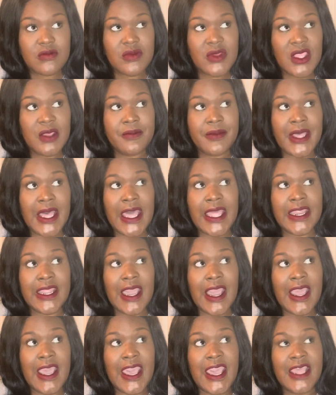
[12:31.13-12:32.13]
but
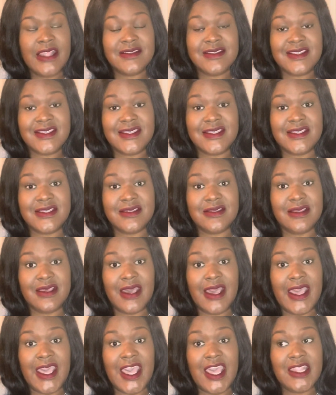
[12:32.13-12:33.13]
I
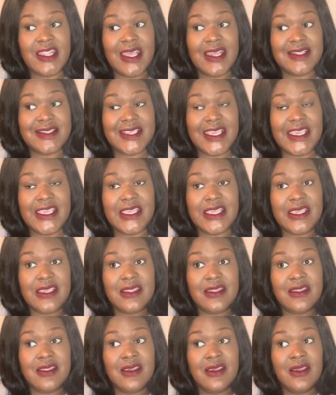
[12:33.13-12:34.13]
had not
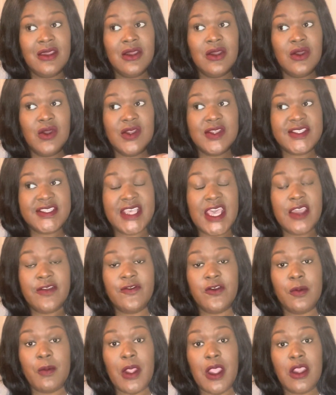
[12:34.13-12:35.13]
taken or sat
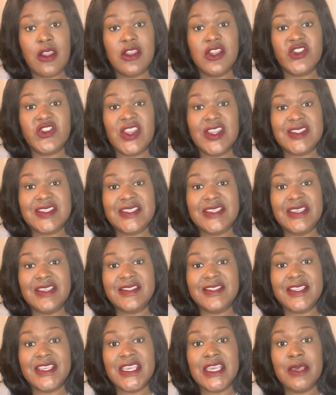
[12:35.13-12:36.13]
for my RHIT
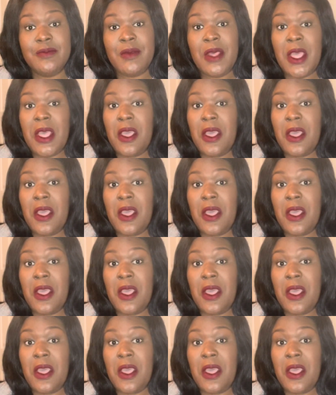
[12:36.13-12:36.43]
exam.